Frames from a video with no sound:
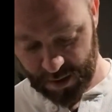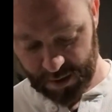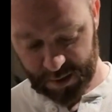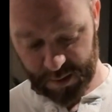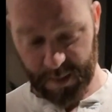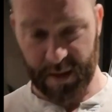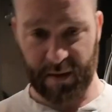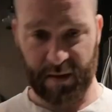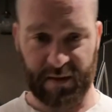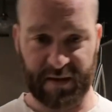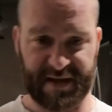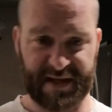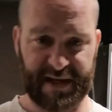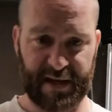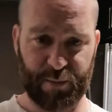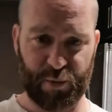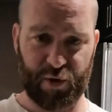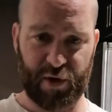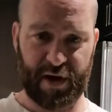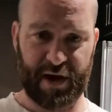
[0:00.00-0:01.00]
So I got a little
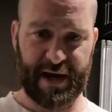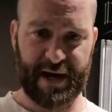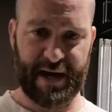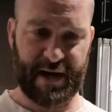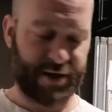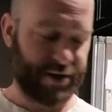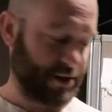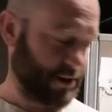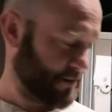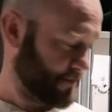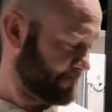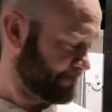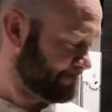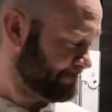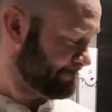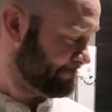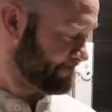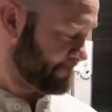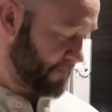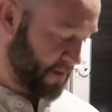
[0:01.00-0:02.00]
Tia Maria action.
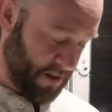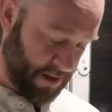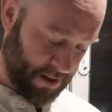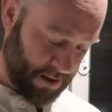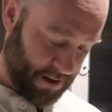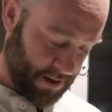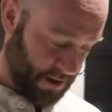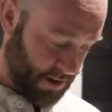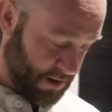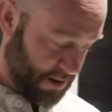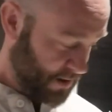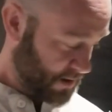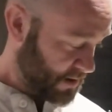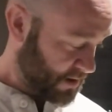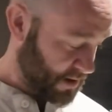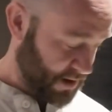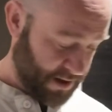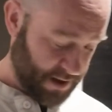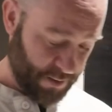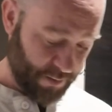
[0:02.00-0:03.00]

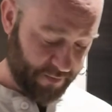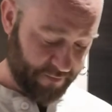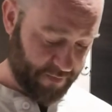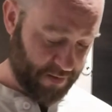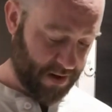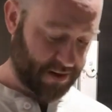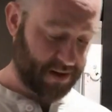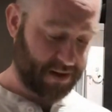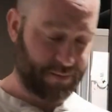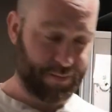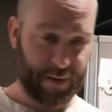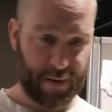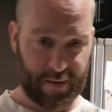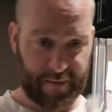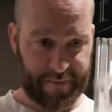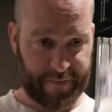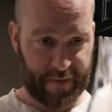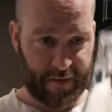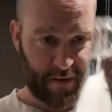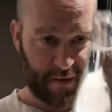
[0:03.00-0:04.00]
And then we've got this
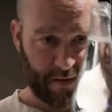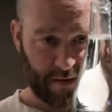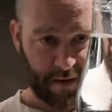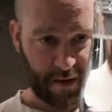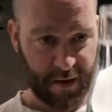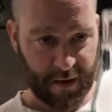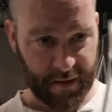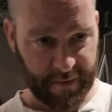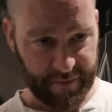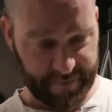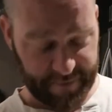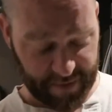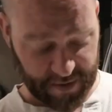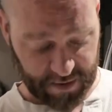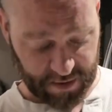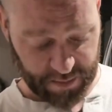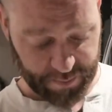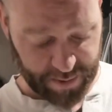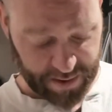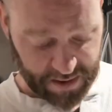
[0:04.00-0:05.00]
beautiful
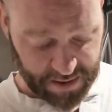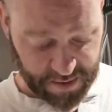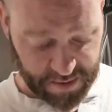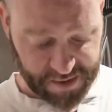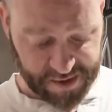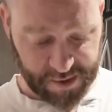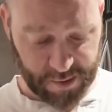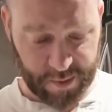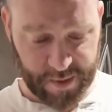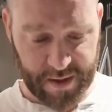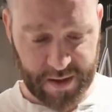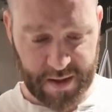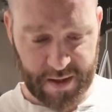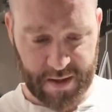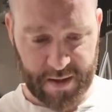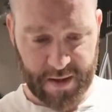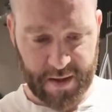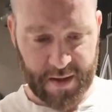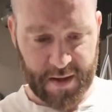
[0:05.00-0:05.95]
vanilla bean soda.